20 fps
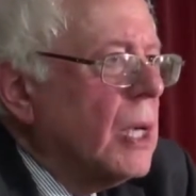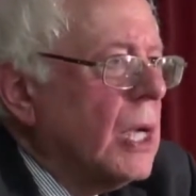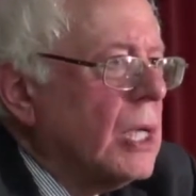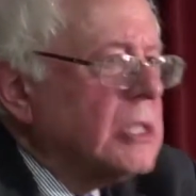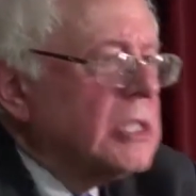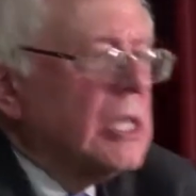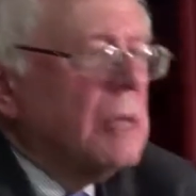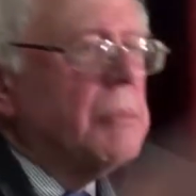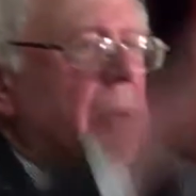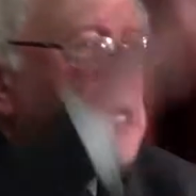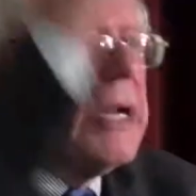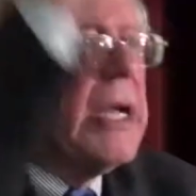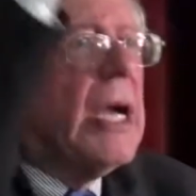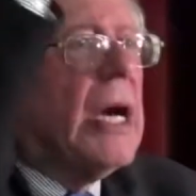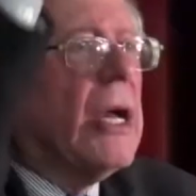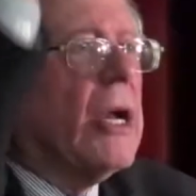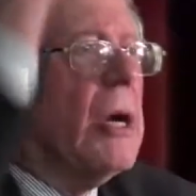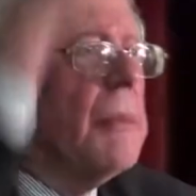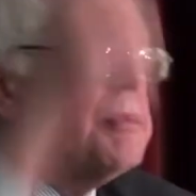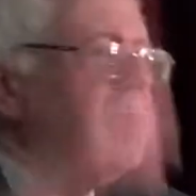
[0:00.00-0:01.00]
and somebody
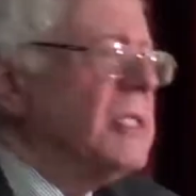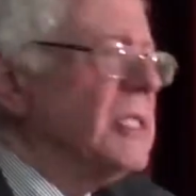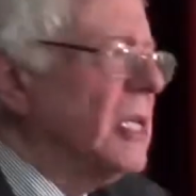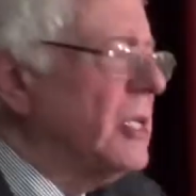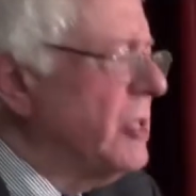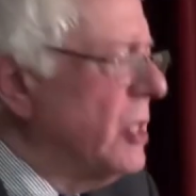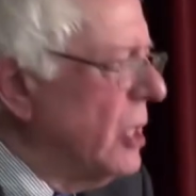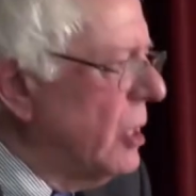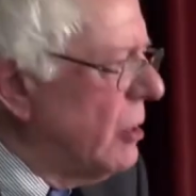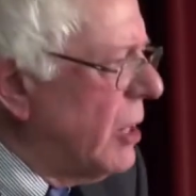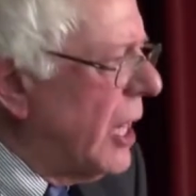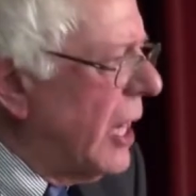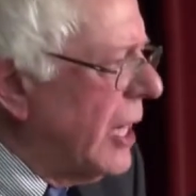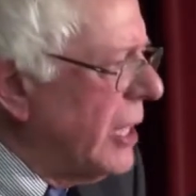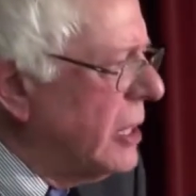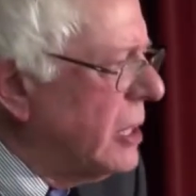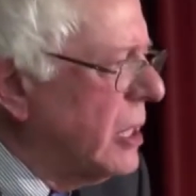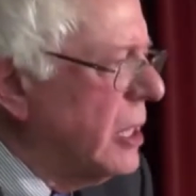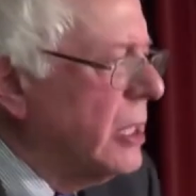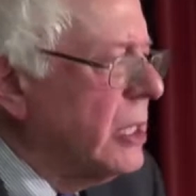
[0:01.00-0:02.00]
got up and said, you know,
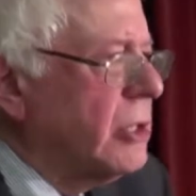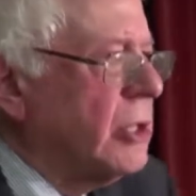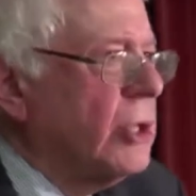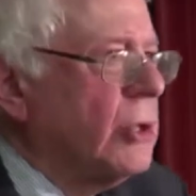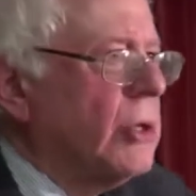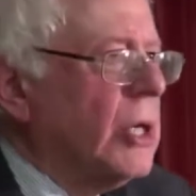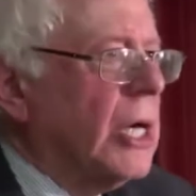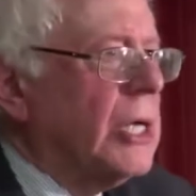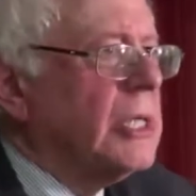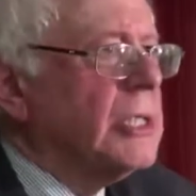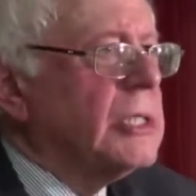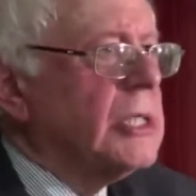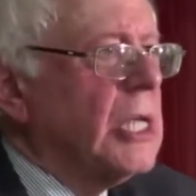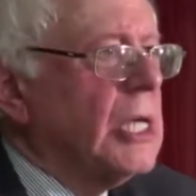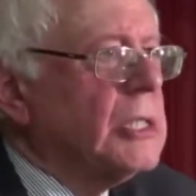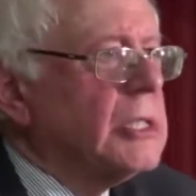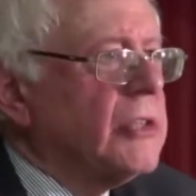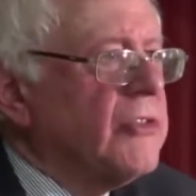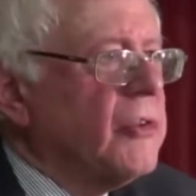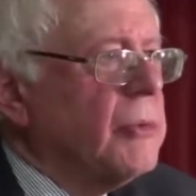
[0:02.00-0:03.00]
I think the United
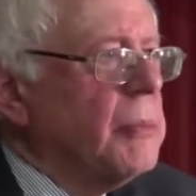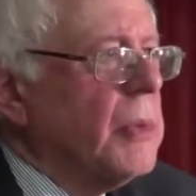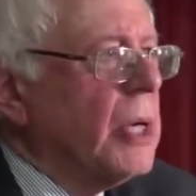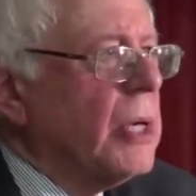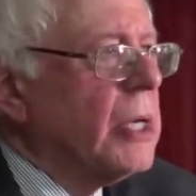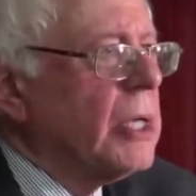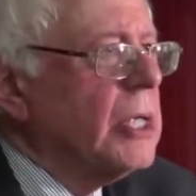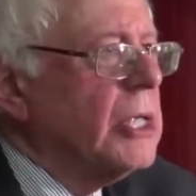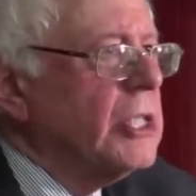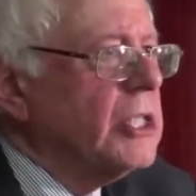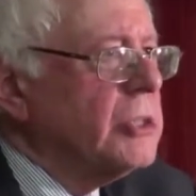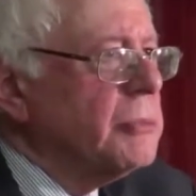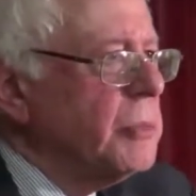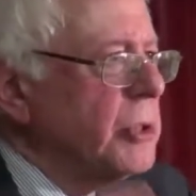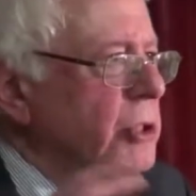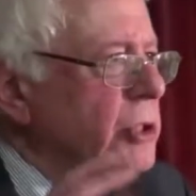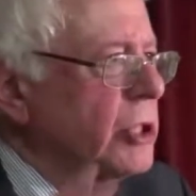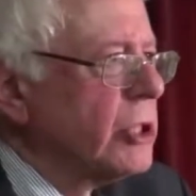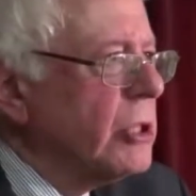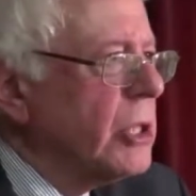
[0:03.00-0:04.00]
States of America is
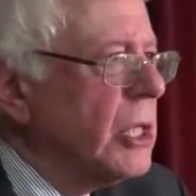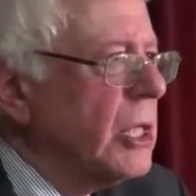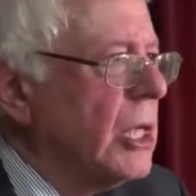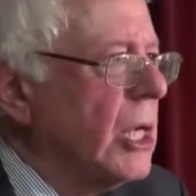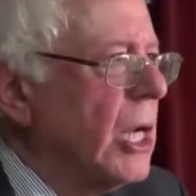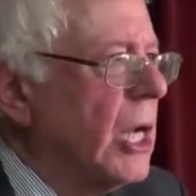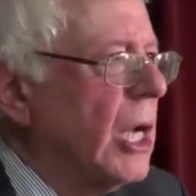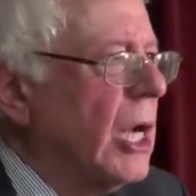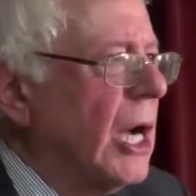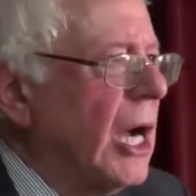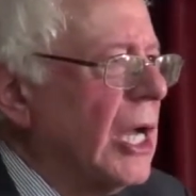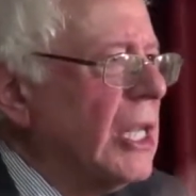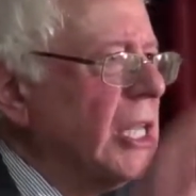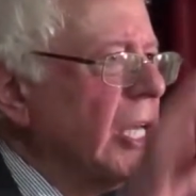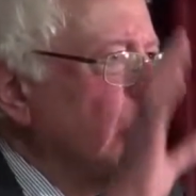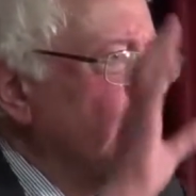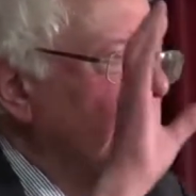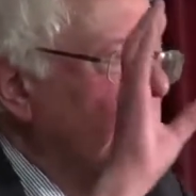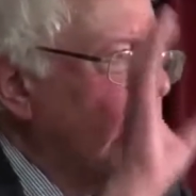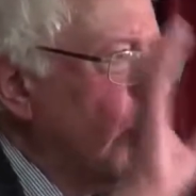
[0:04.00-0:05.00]
maturing, I
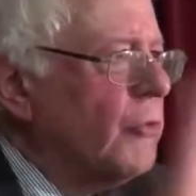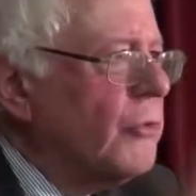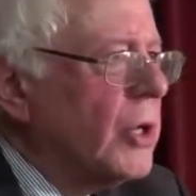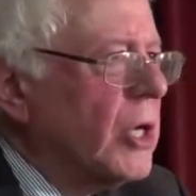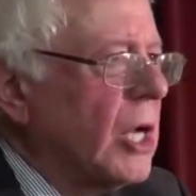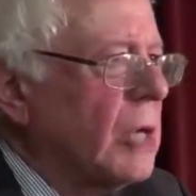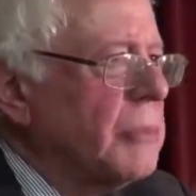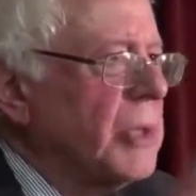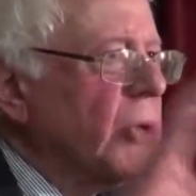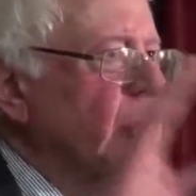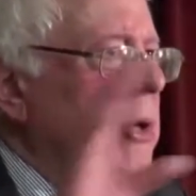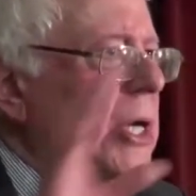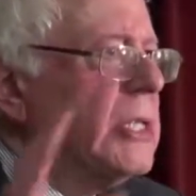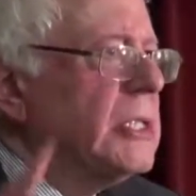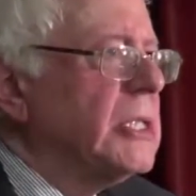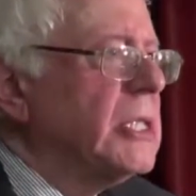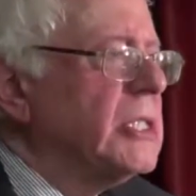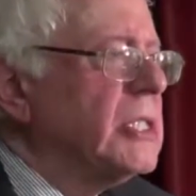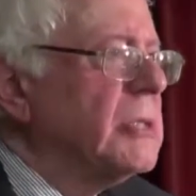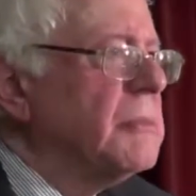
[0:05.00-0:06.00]
think we're overcoming
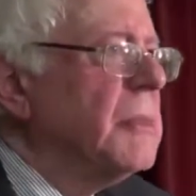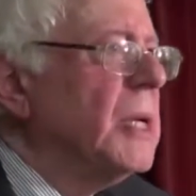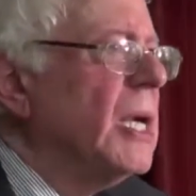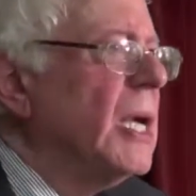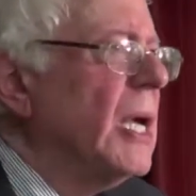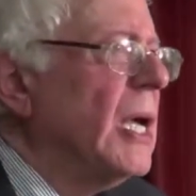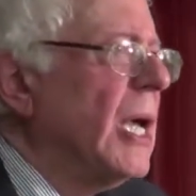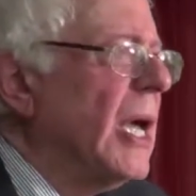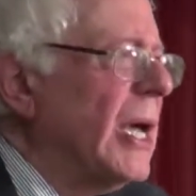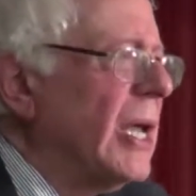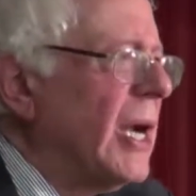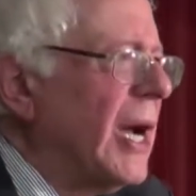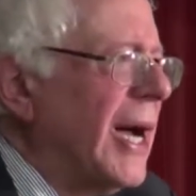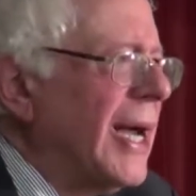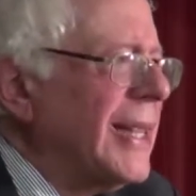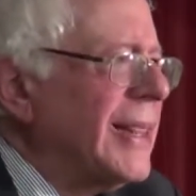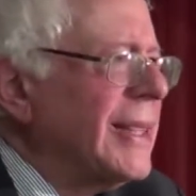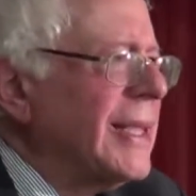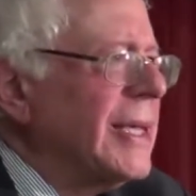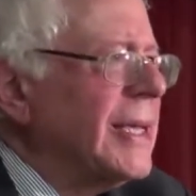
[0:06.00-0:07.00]
racism, and
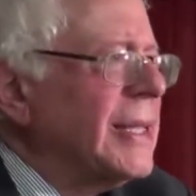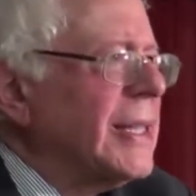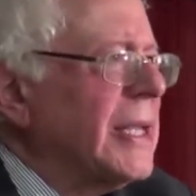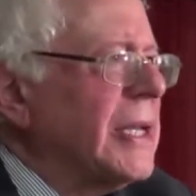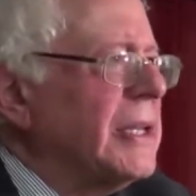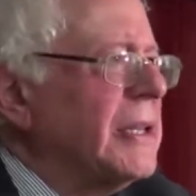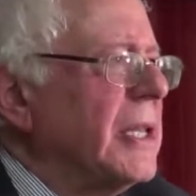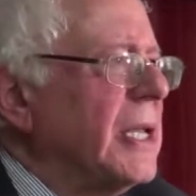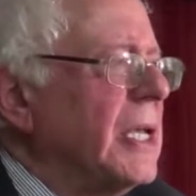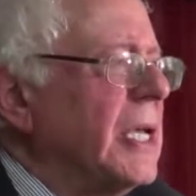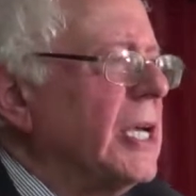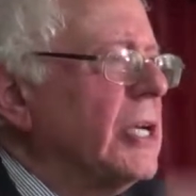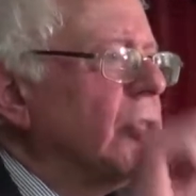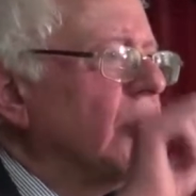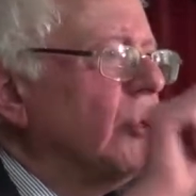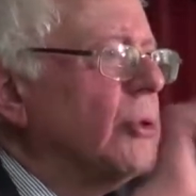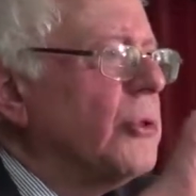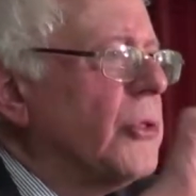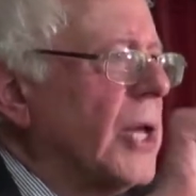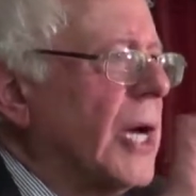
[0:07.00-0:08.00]
I think that in the year
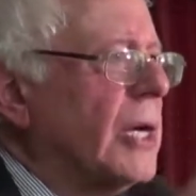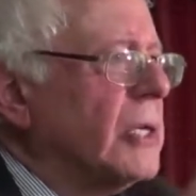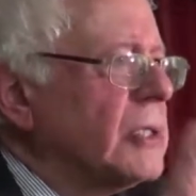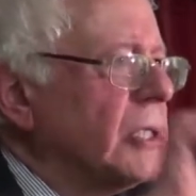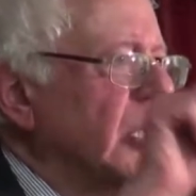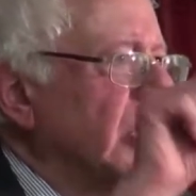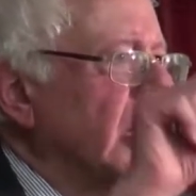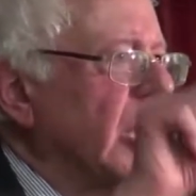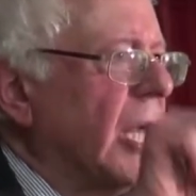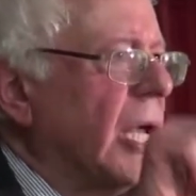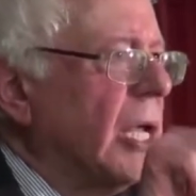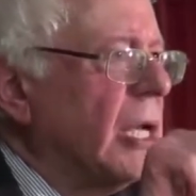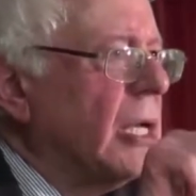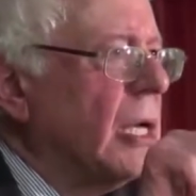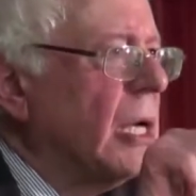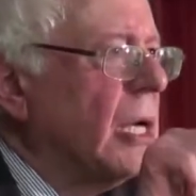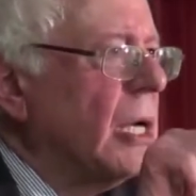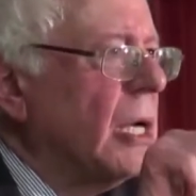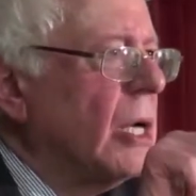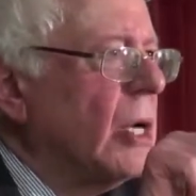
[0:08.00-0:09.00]

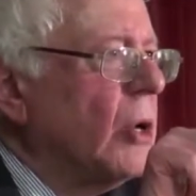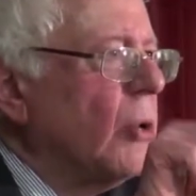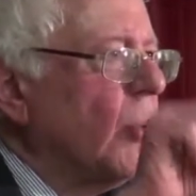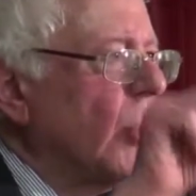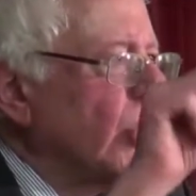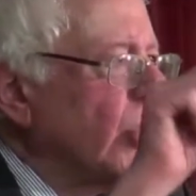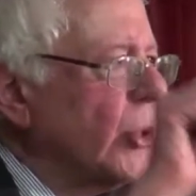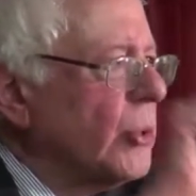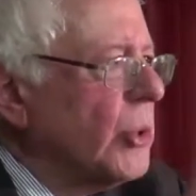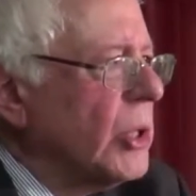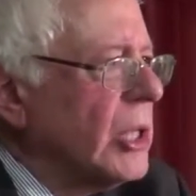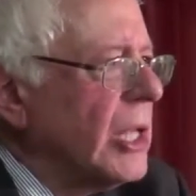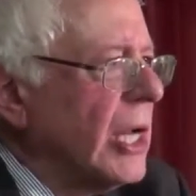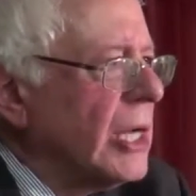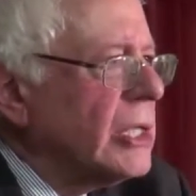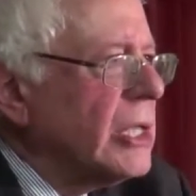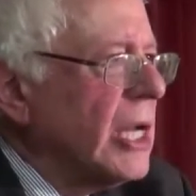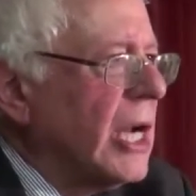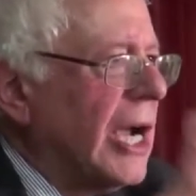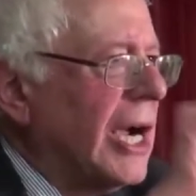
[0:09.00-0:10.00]
2008, we're going to
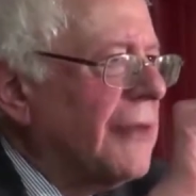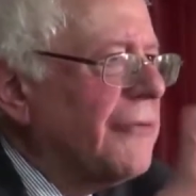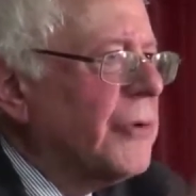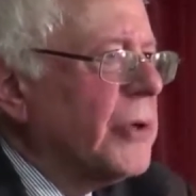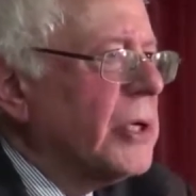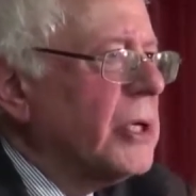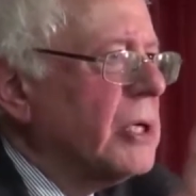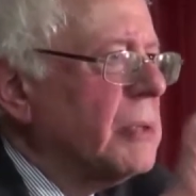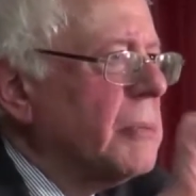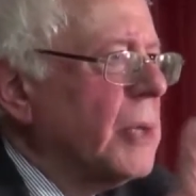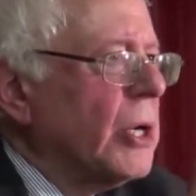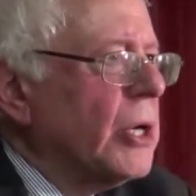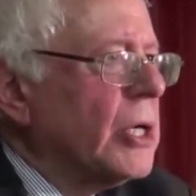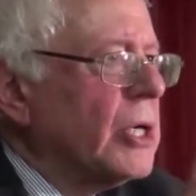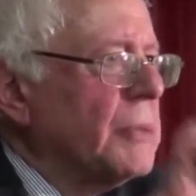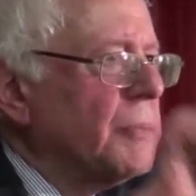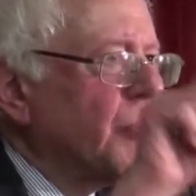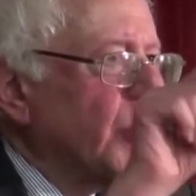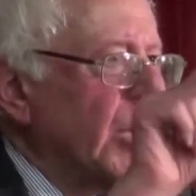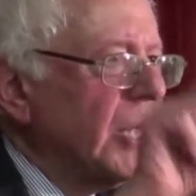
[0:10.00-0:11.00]
elect an
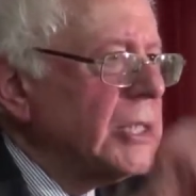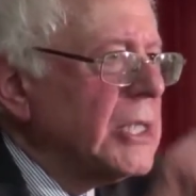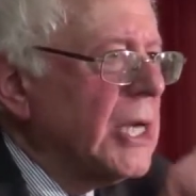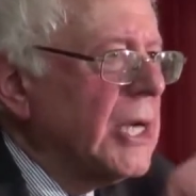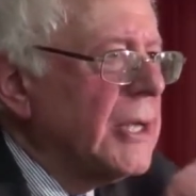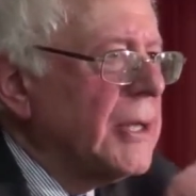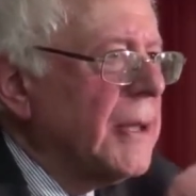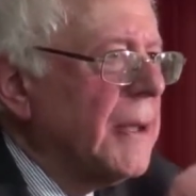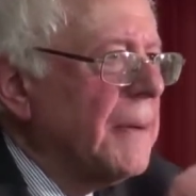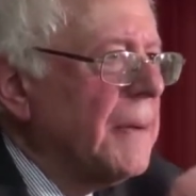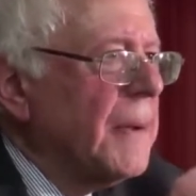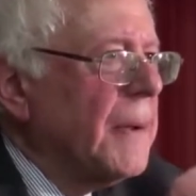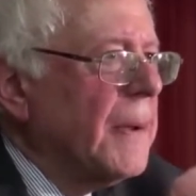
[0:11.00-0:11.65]
African-American president,